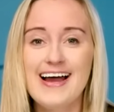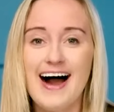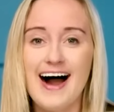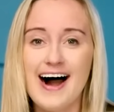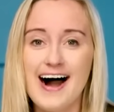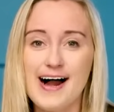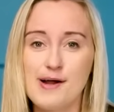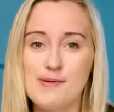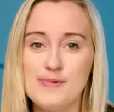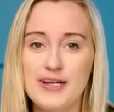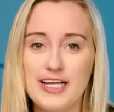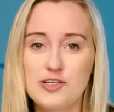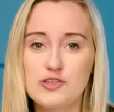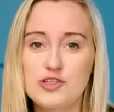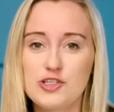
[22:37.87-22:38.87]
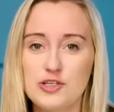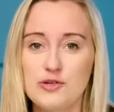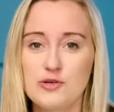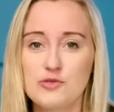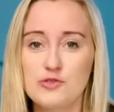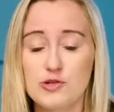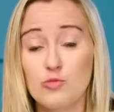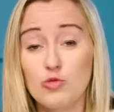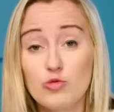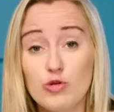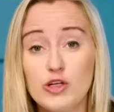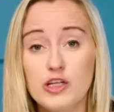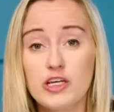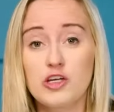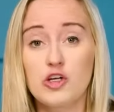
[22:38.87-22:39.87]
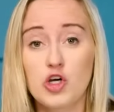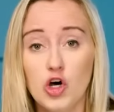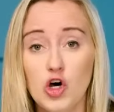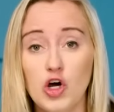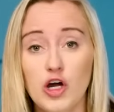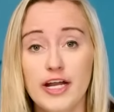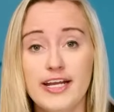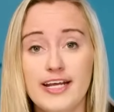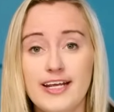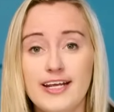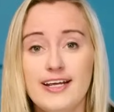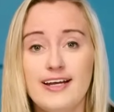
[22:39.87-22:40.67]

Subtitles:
into some really good